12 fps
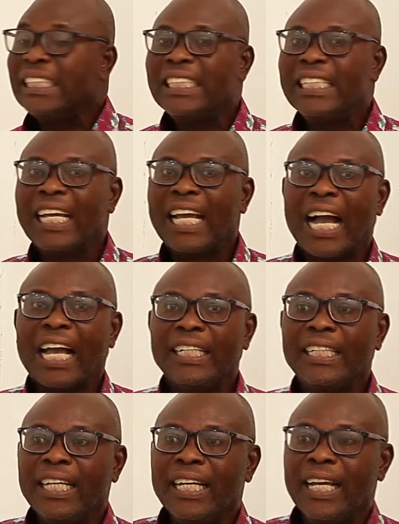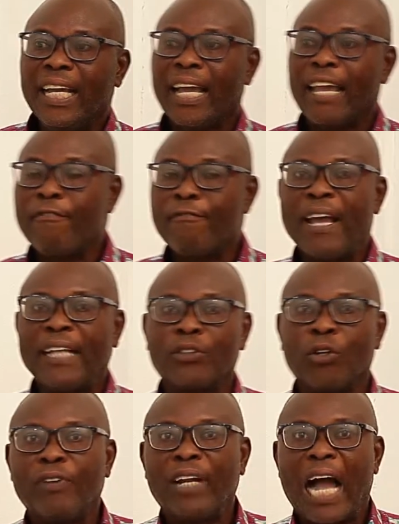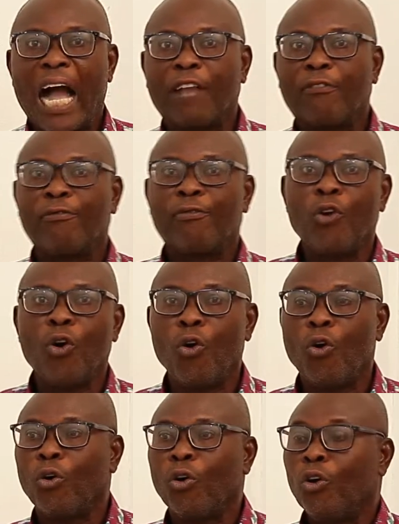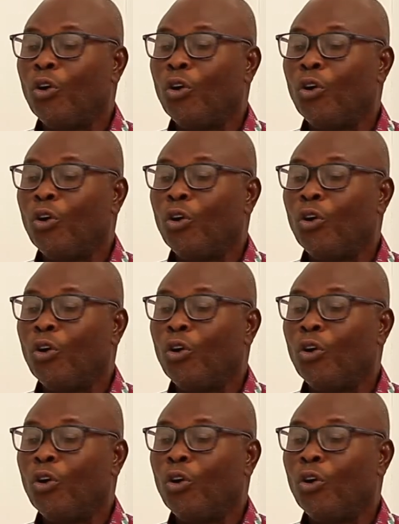the effect of the outflow